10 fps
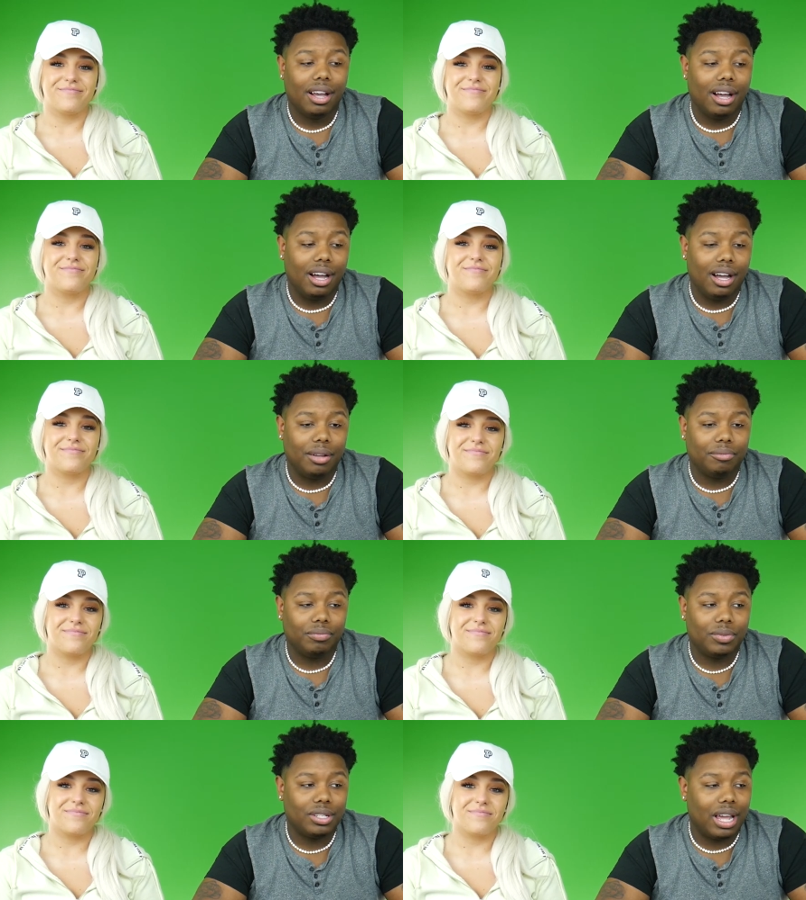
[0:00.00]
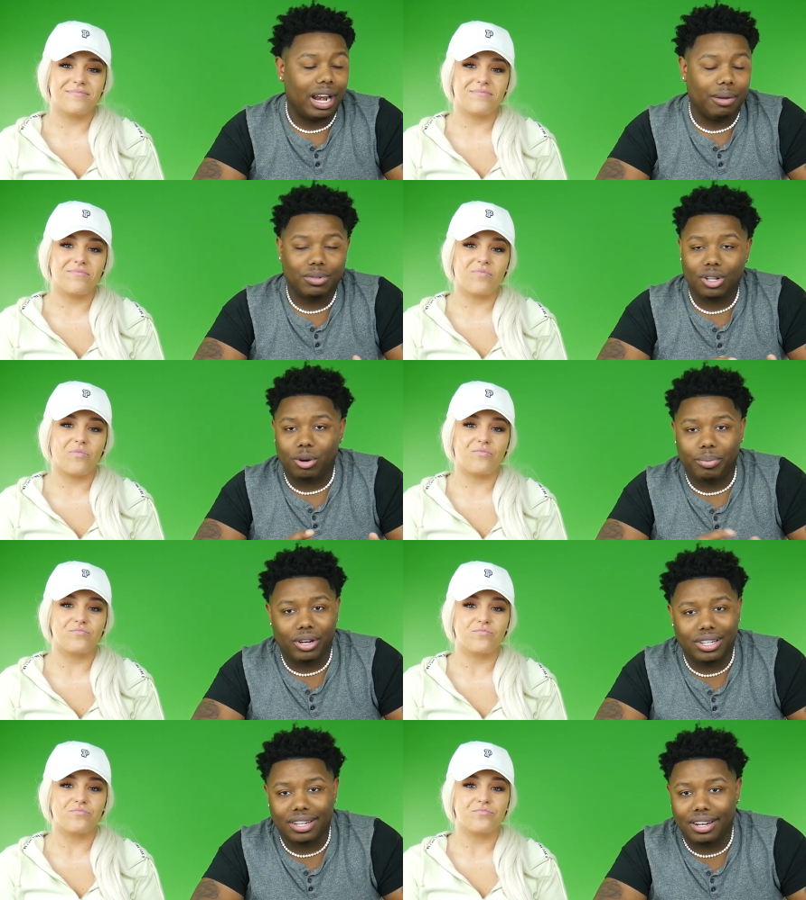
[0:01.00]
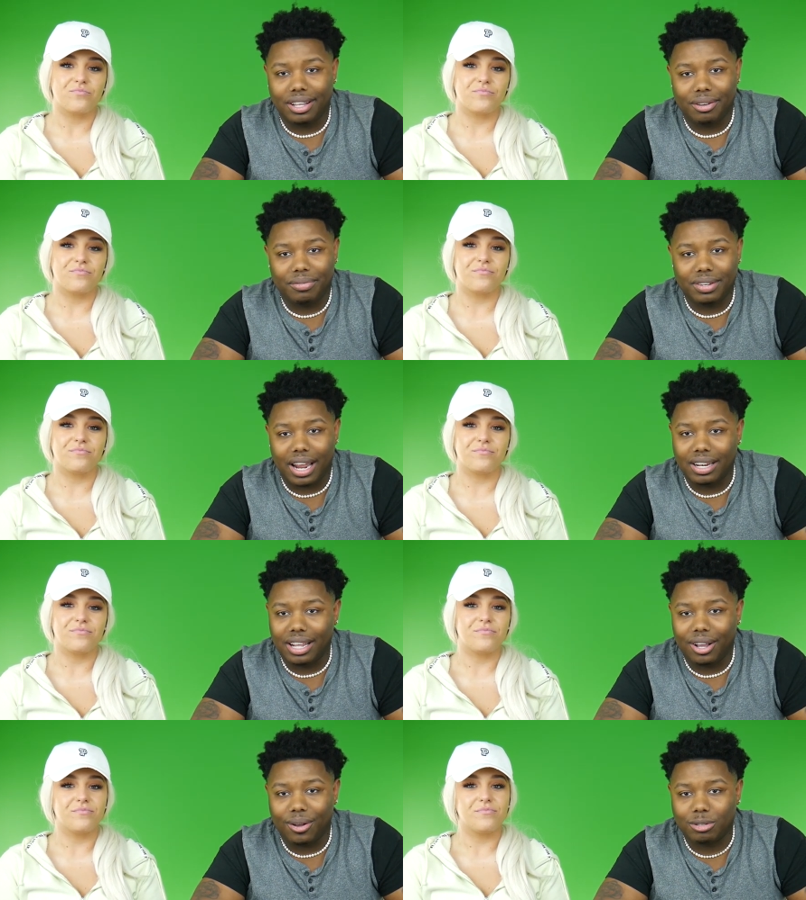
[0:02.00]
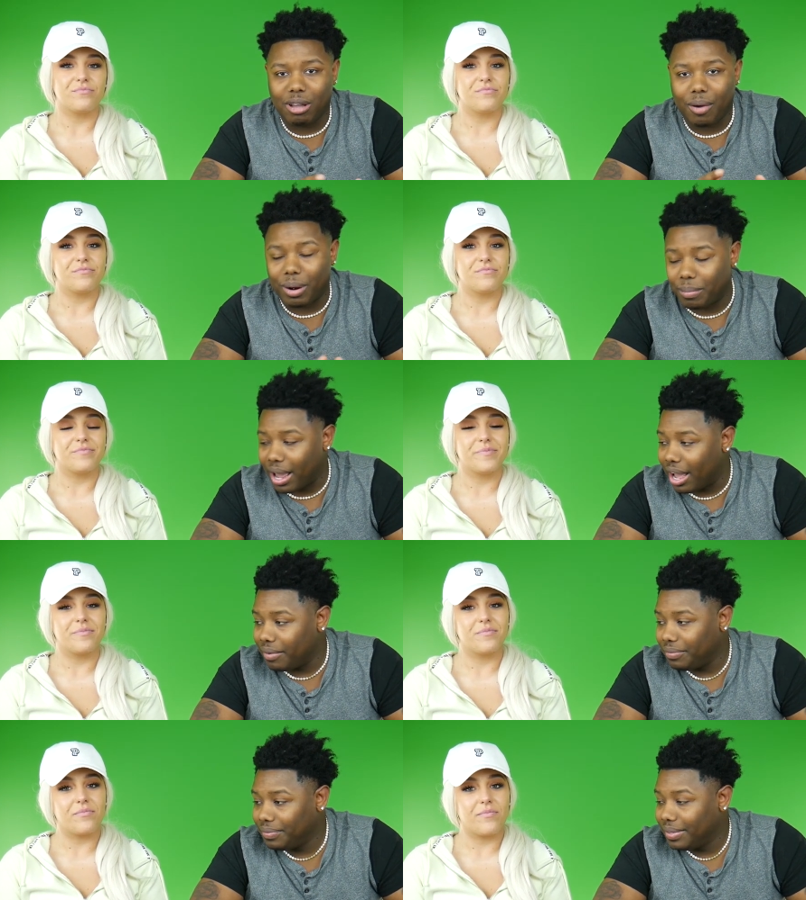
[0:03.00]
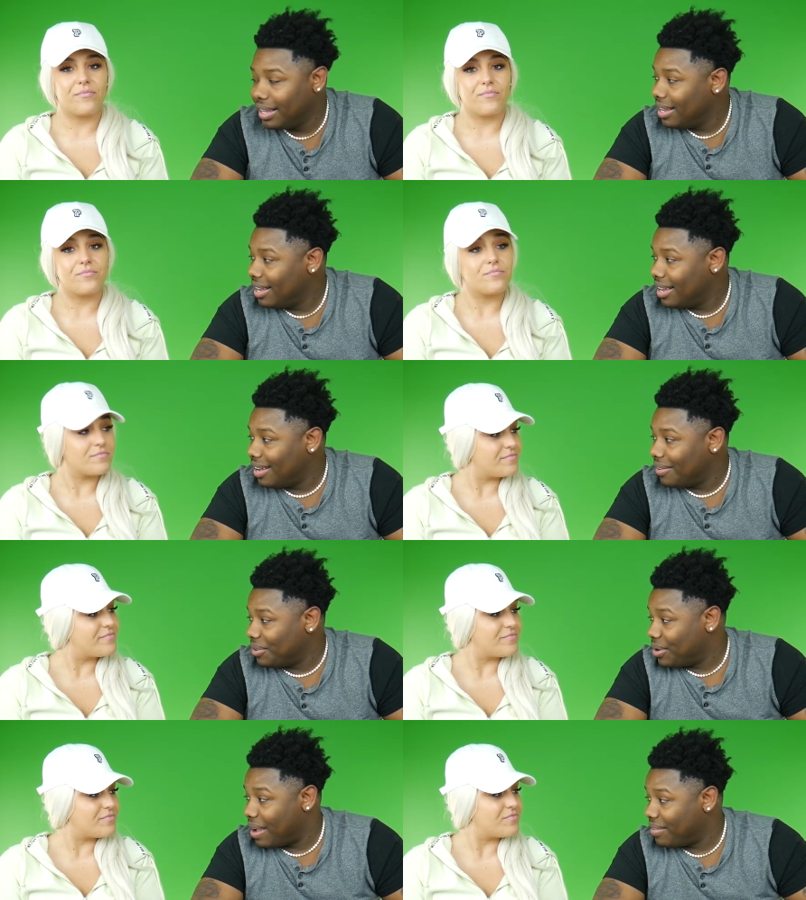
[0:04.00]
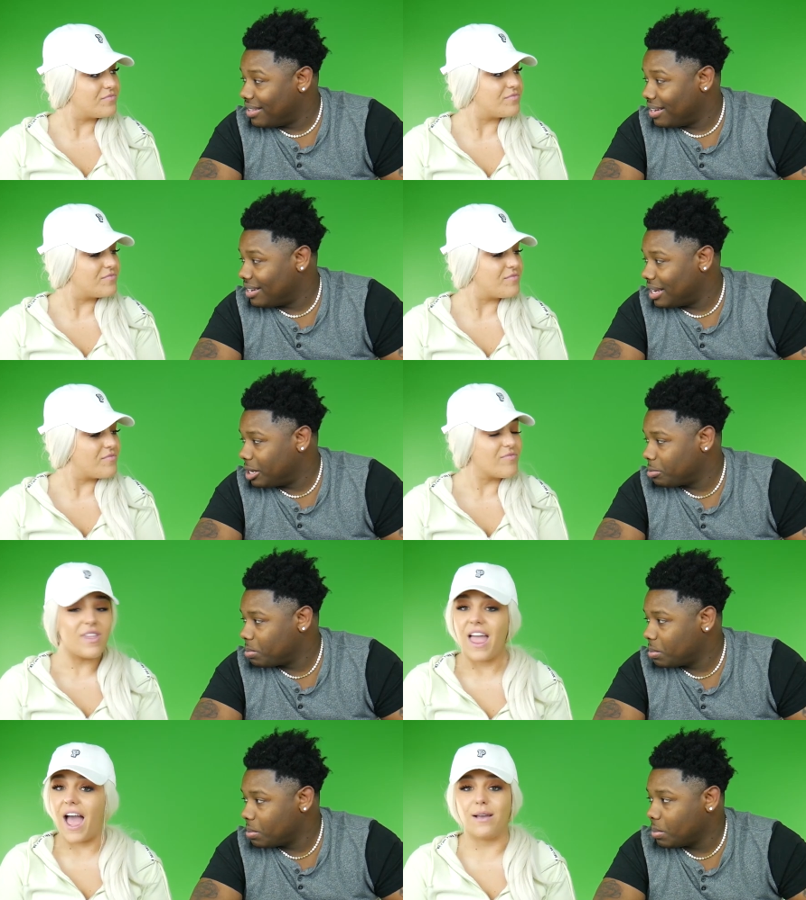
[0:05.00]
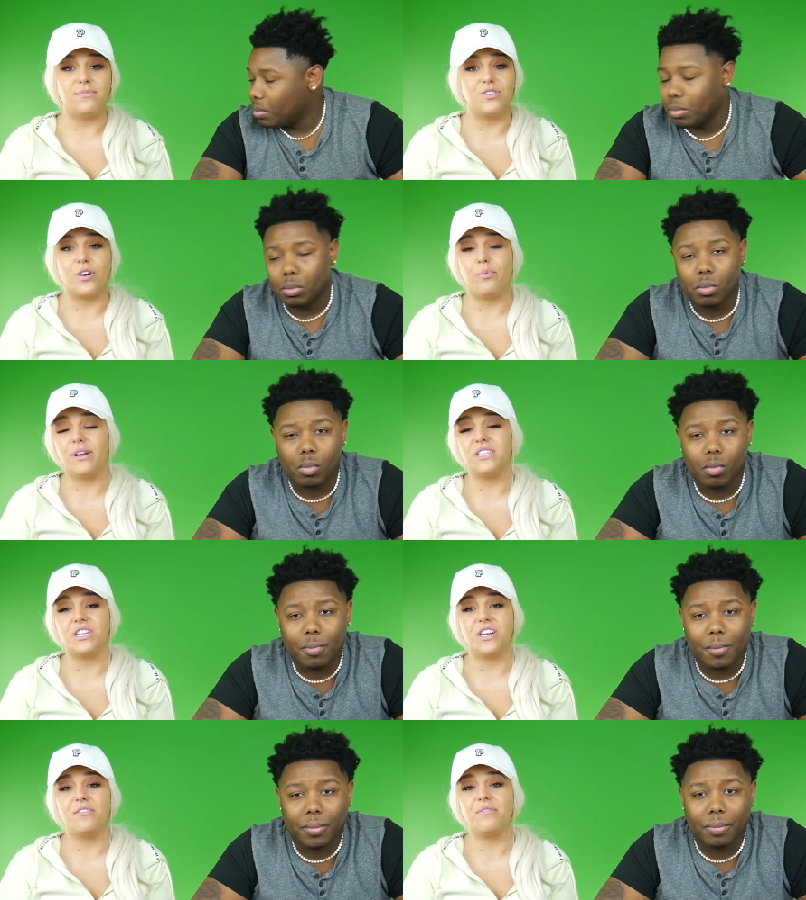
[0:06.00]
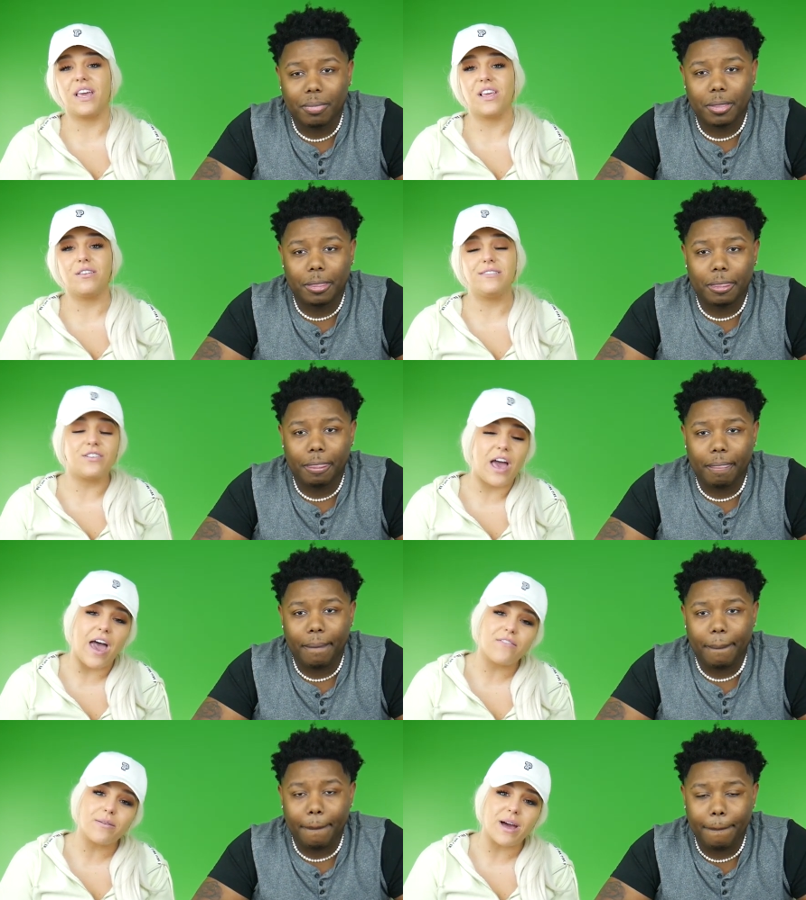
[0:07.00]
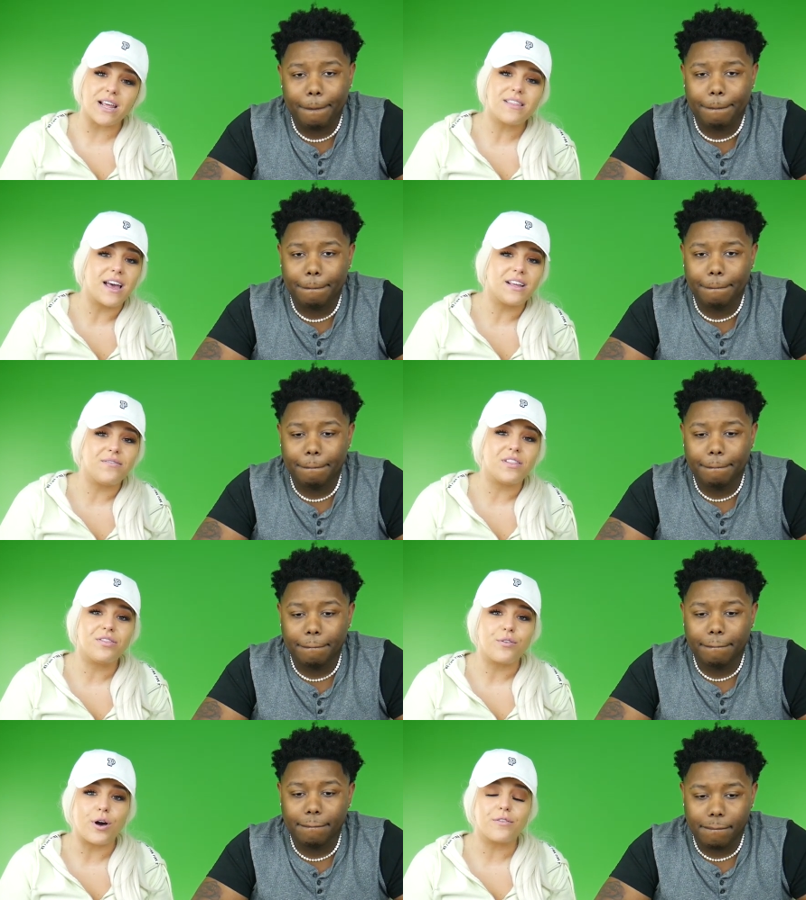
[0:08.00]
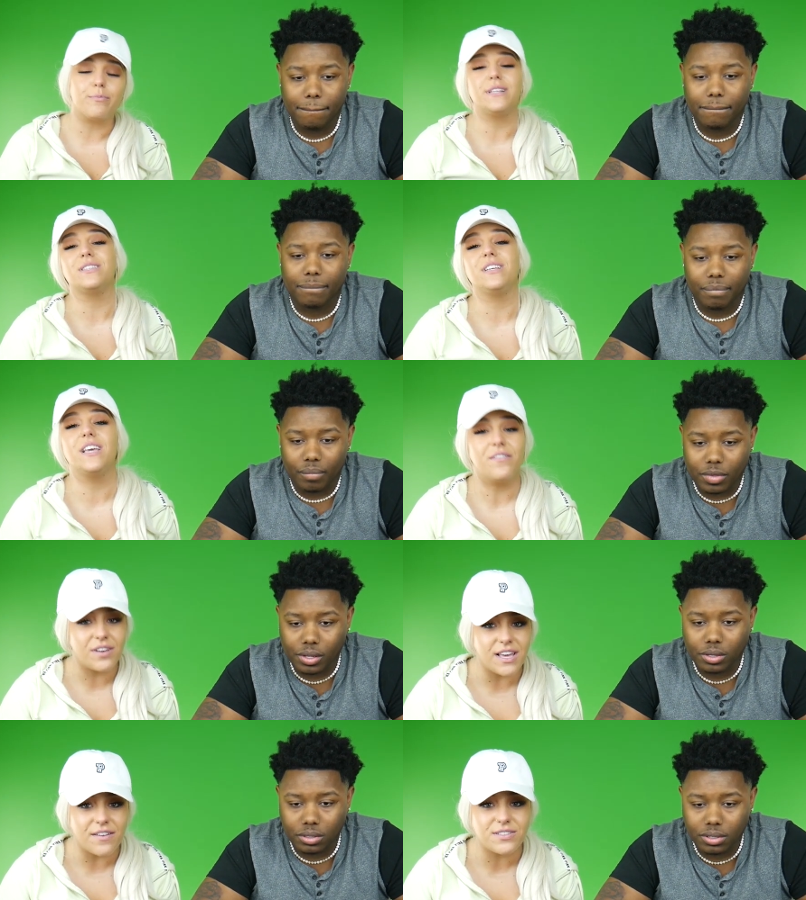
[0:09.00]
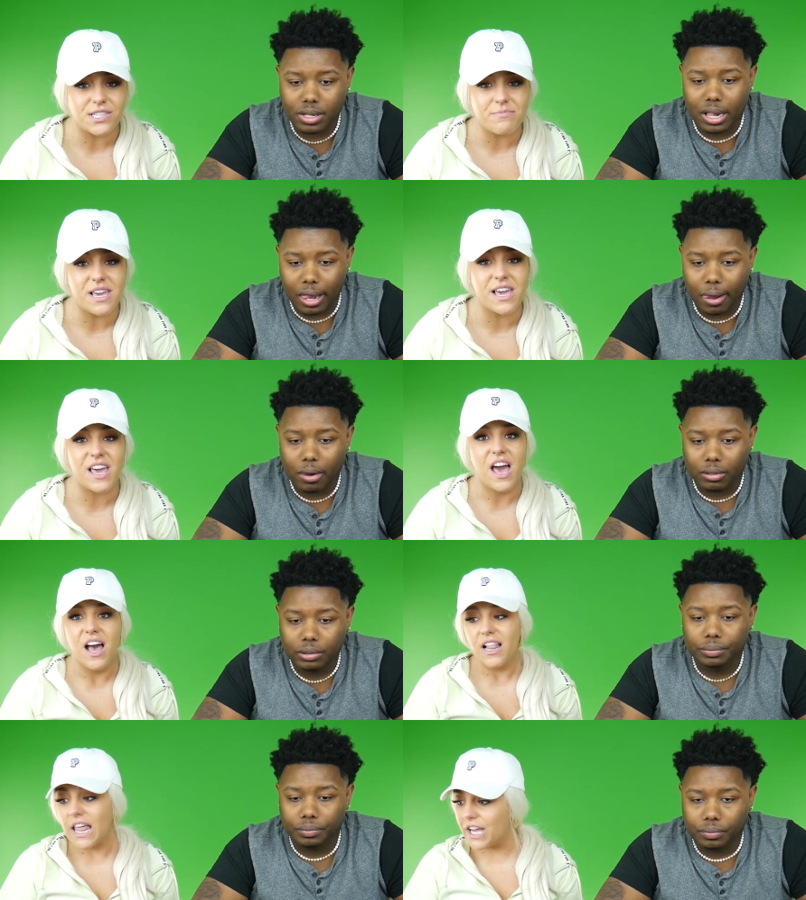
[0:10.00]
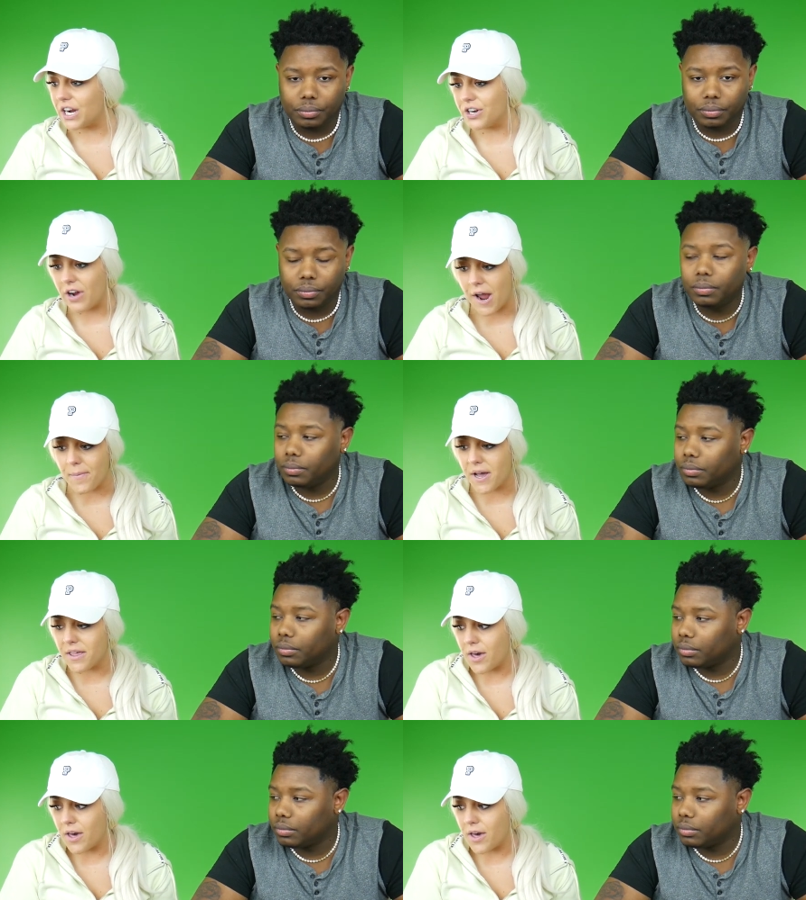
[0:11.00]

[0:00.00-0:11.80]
Speaker 1: Um, and I'm so appreciative. Not a day goes by when I'm not. Well, do you have anything to say?
Speaker 2: I'm so appreciative. Thank you to everybody that even thought of me to give a gift to me, like mm-hmm. your grandma.